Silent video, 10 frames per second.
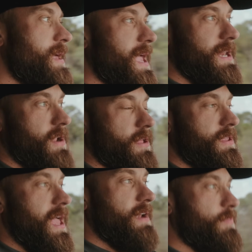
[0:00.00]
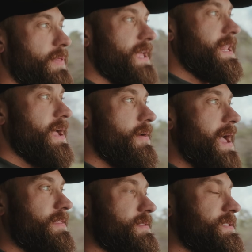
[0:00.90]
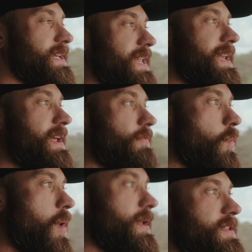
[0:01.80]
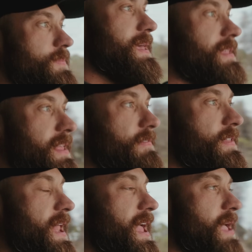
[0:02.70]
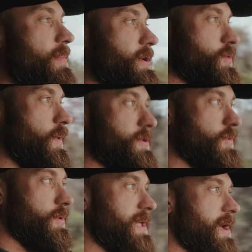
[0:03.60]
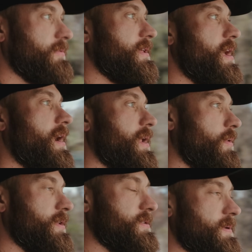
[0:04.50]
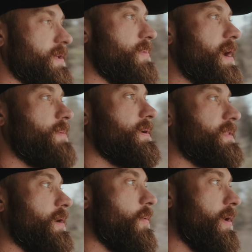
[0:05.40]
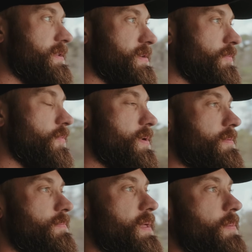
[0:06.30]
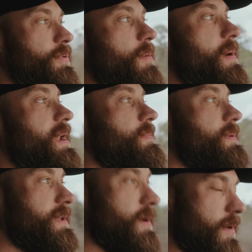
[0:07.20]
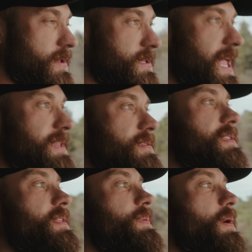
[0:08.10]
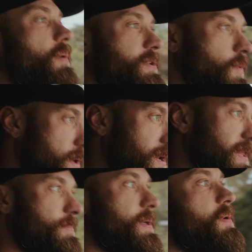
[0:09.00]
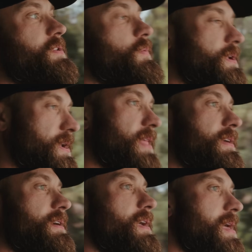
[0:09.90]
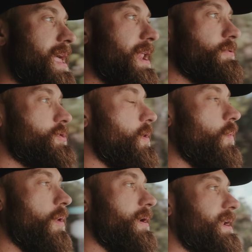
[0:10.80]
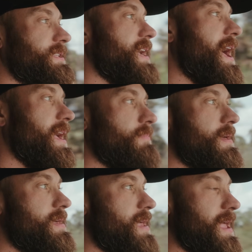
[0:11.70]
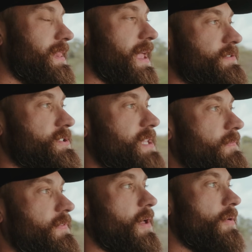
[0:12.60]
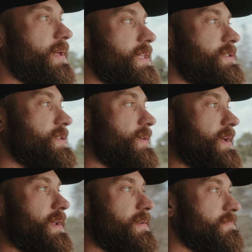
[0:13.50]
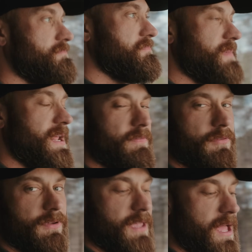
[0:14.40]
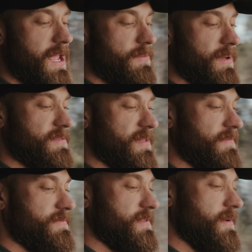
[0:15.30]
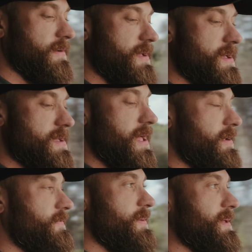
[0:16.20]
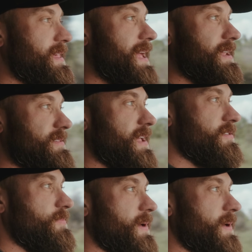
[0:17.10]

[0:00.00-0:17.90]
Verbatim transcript: And it all kind of played out as it did. And I never wanted to be at the level that I am. I just wanted to work out really hard. I wanted to be a bodybuilder. I wanted to be a pro bodybuilder. I wanted to get to the Olympia. I wanted to win Olympia. I wanted to win another. And I was just going one at a time. And life just kept flowing into it. And I never really got ahead of myself. So I don't know if that makes any sense.